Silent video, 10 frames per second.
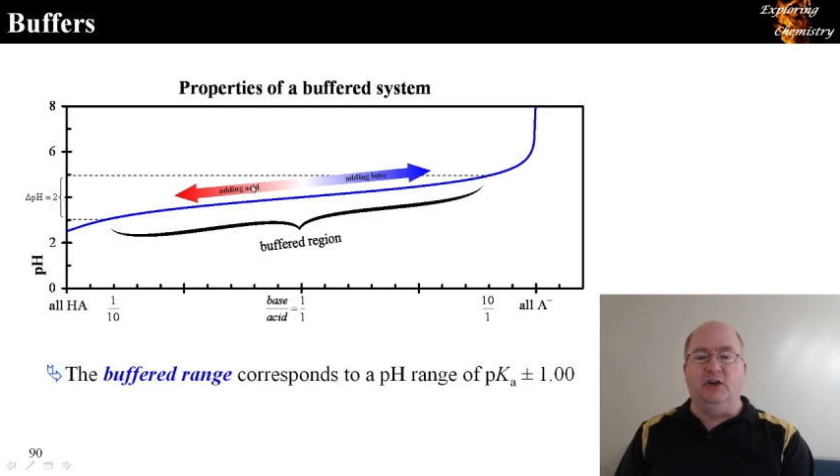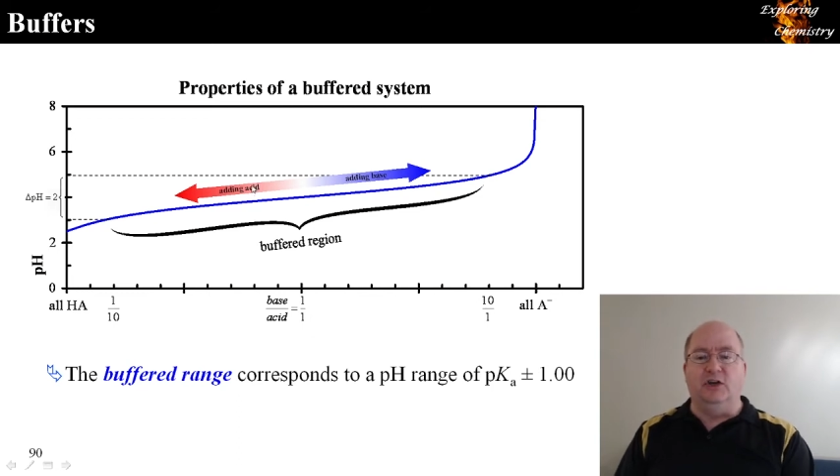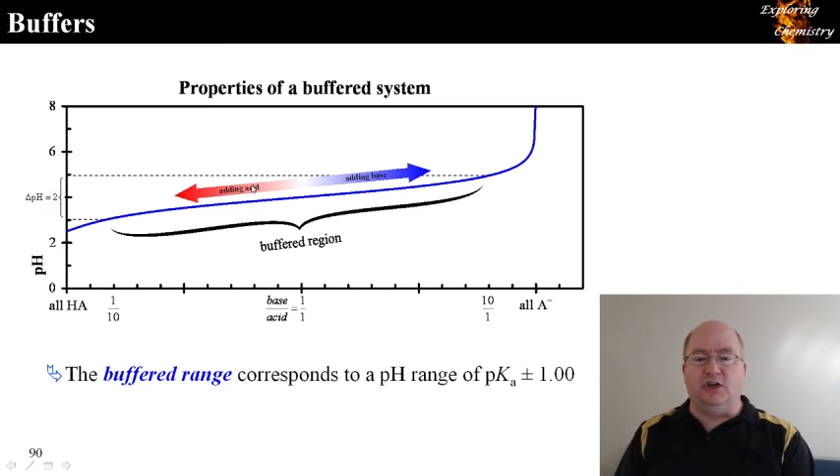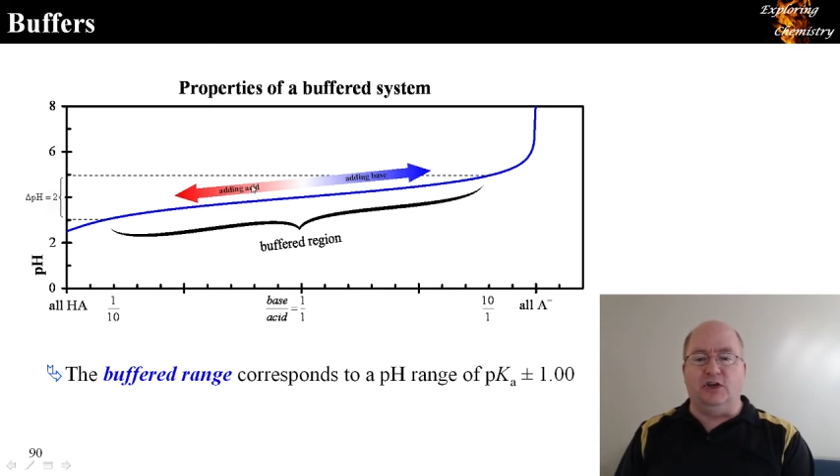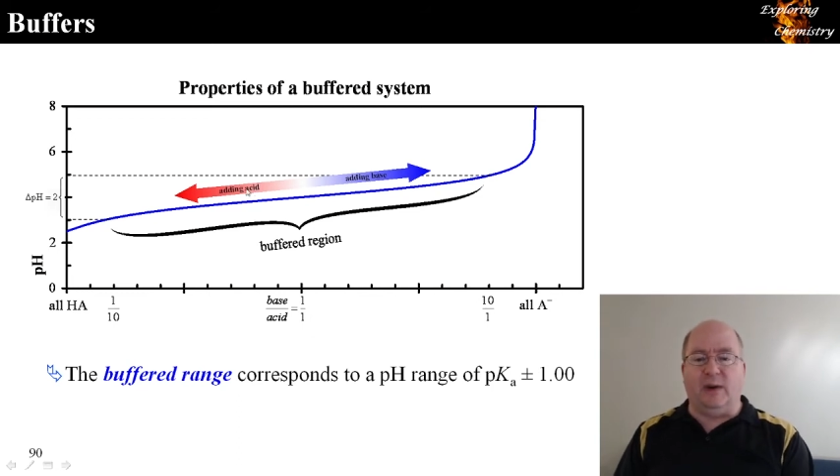
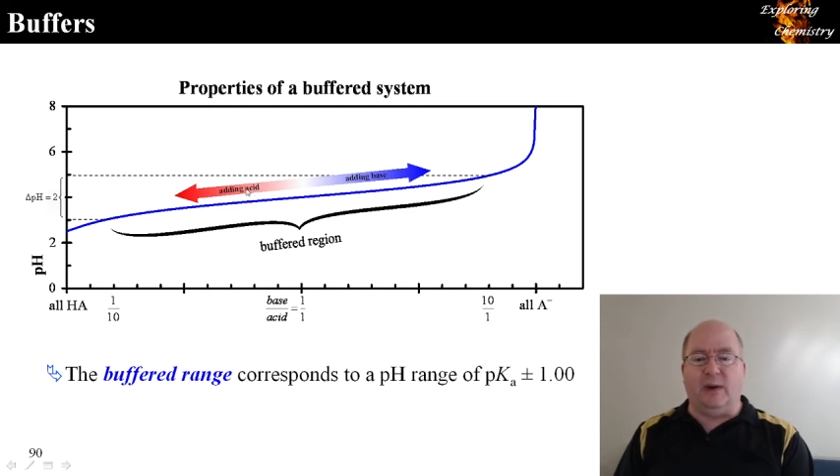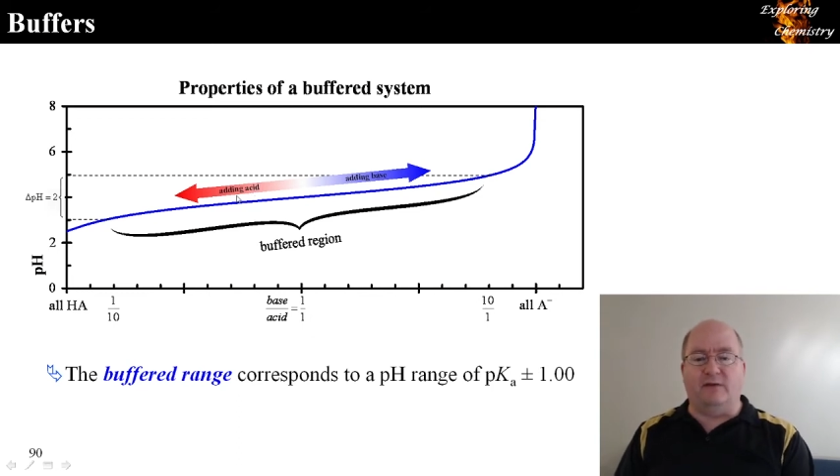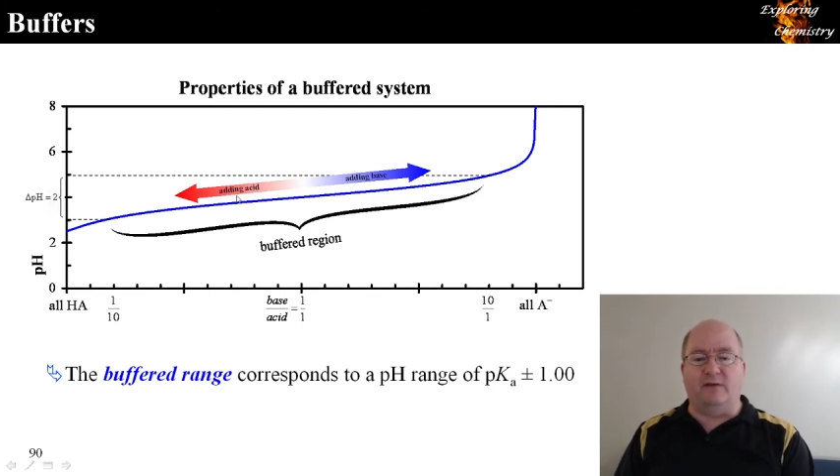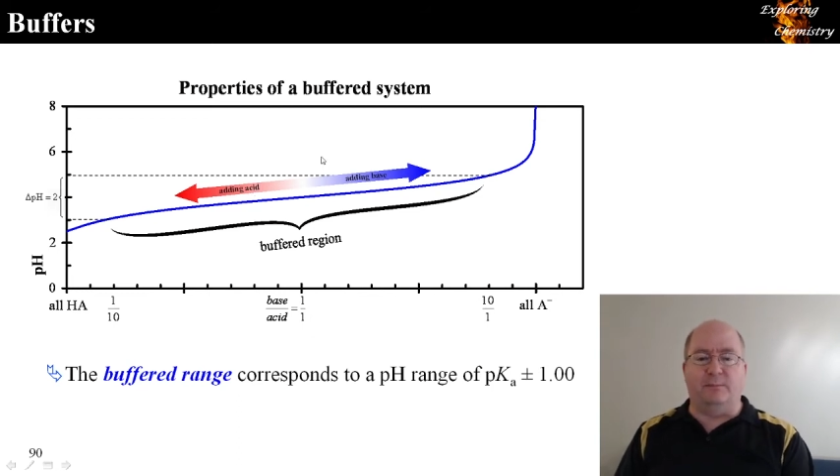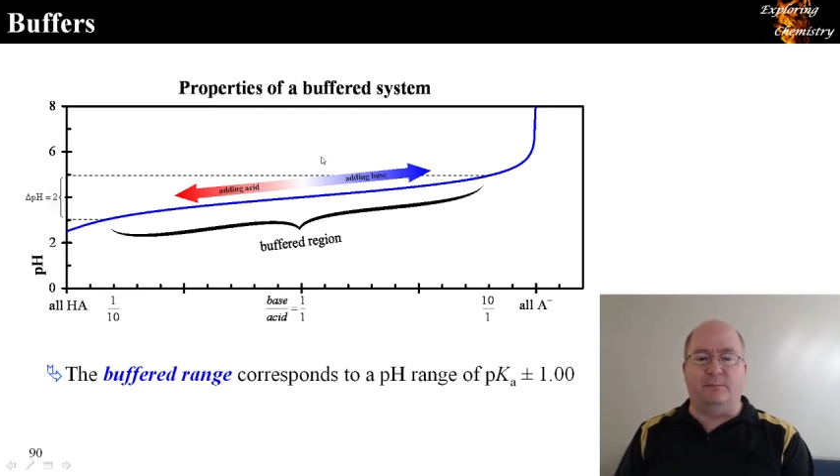you have
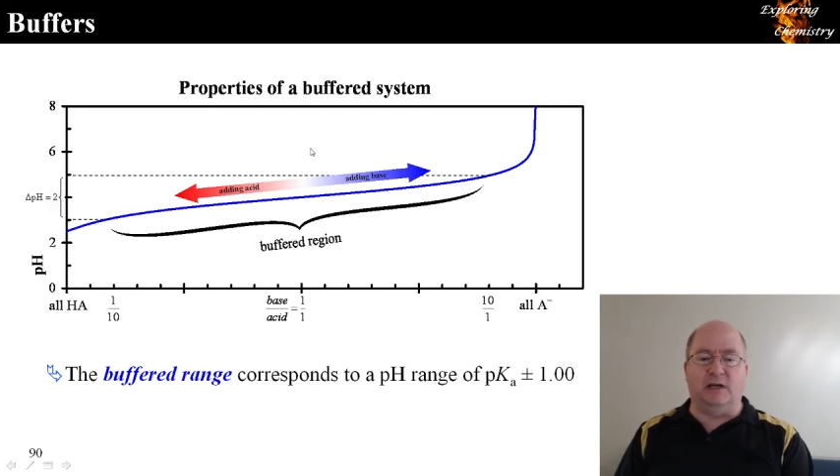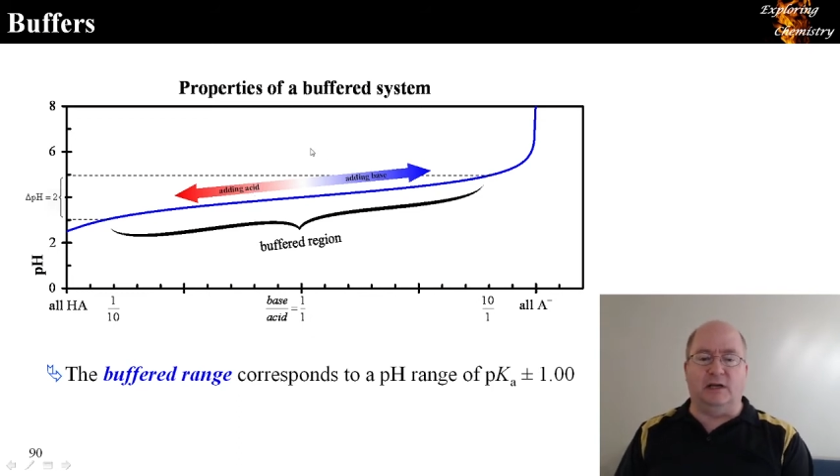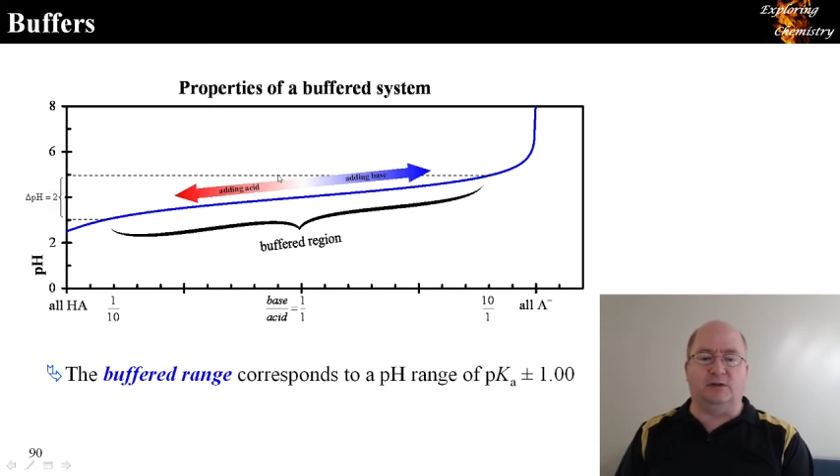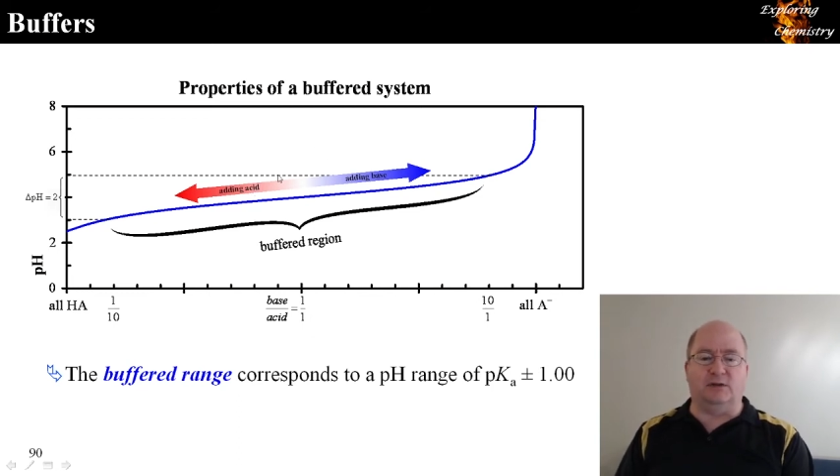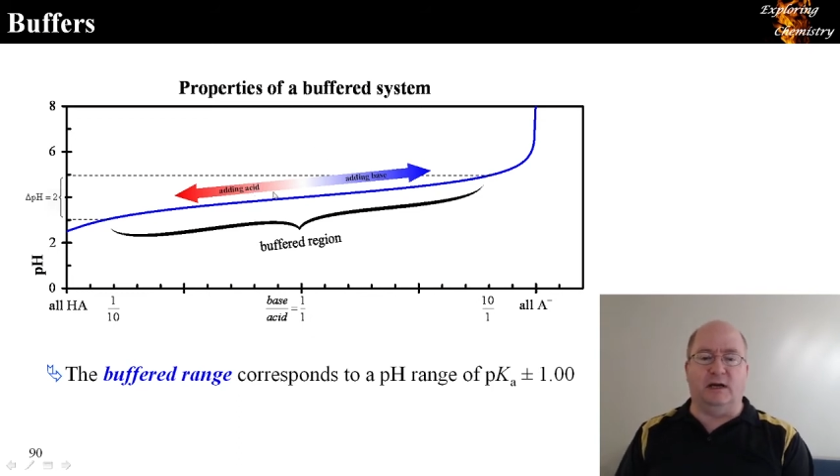a plus or
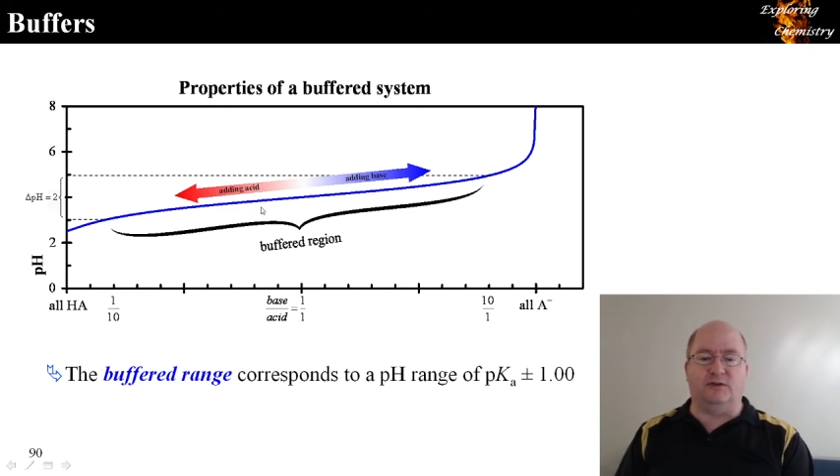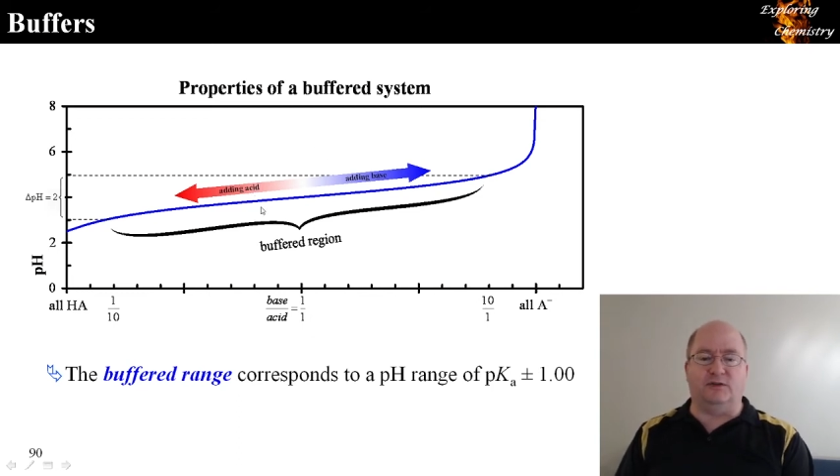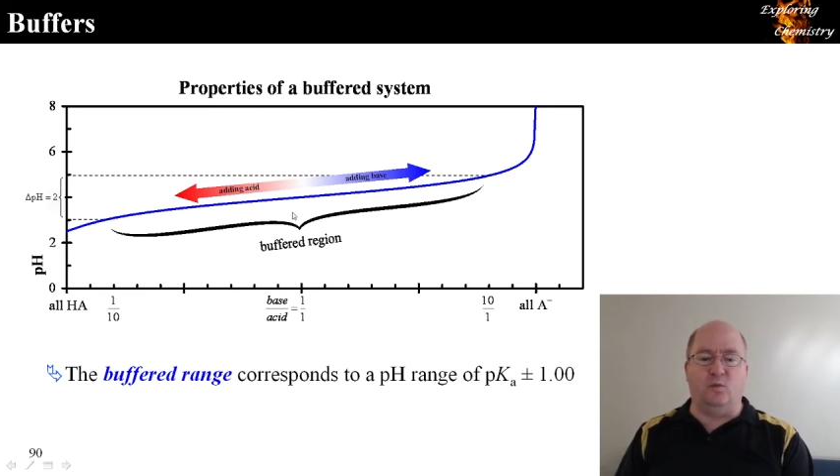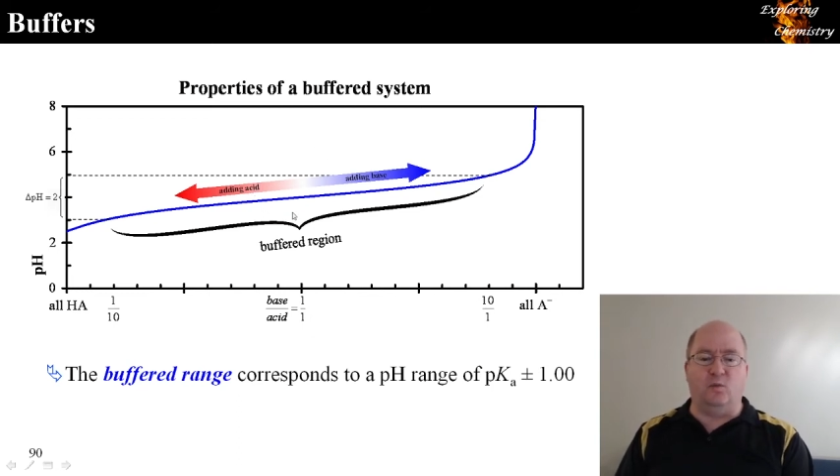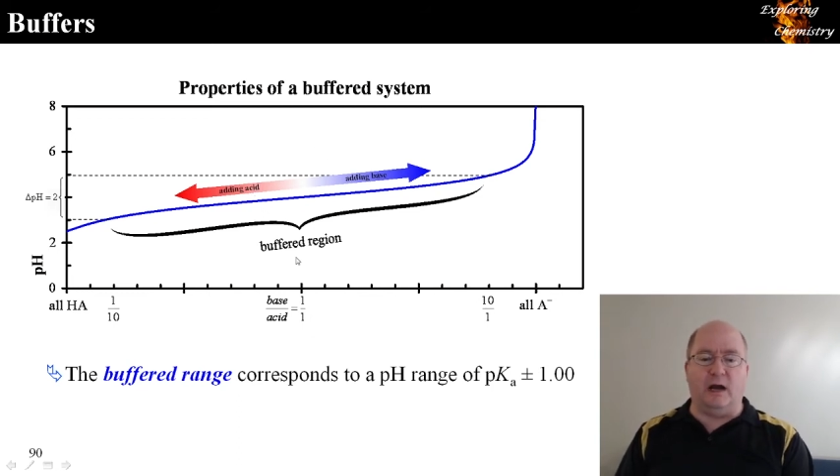minus
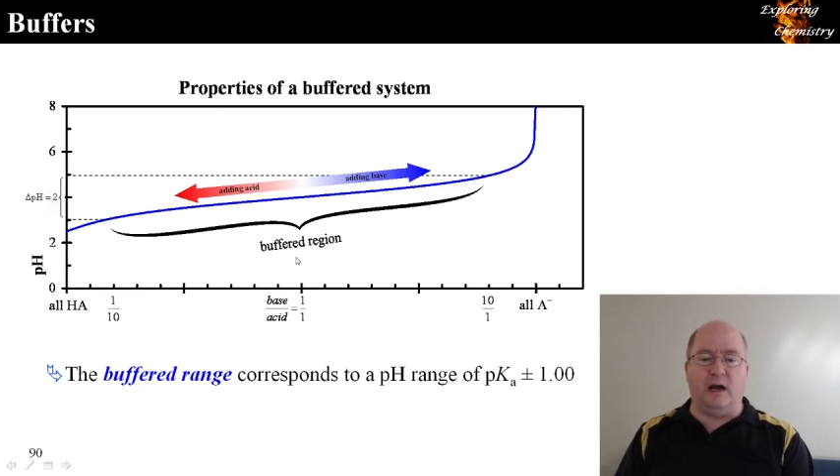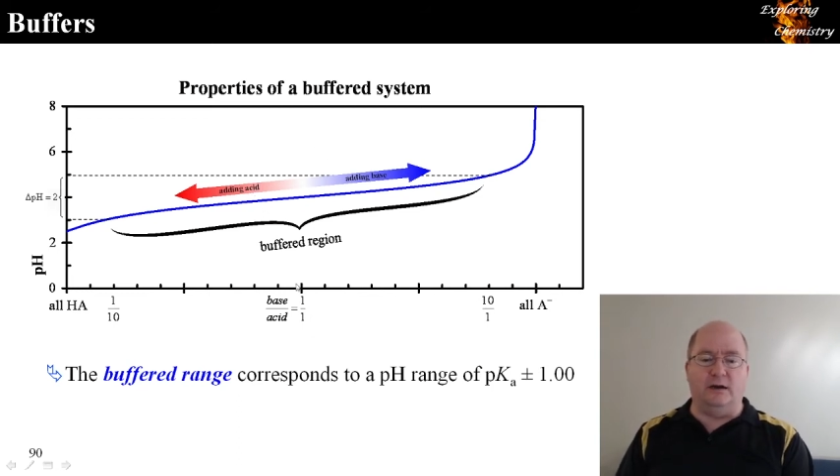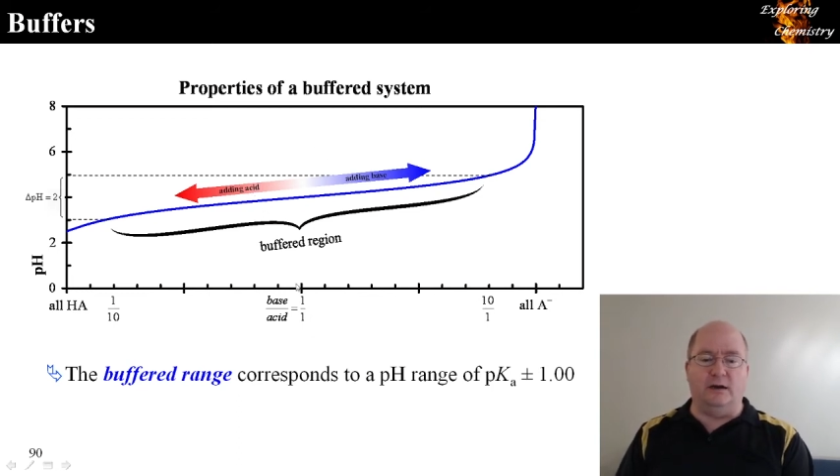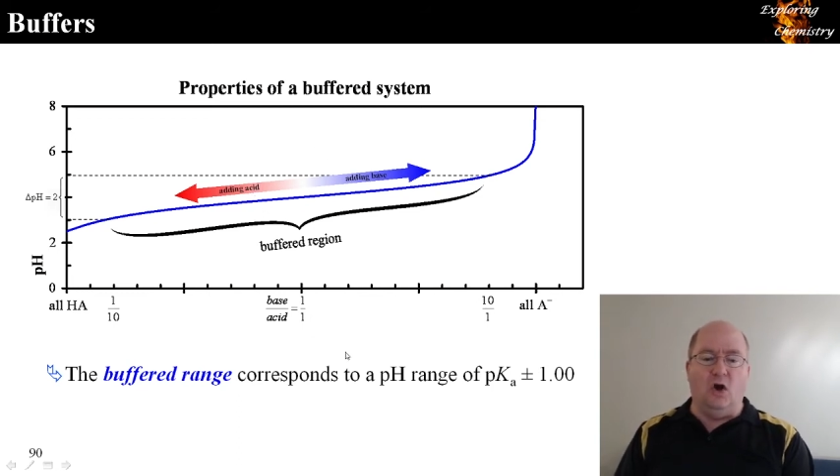1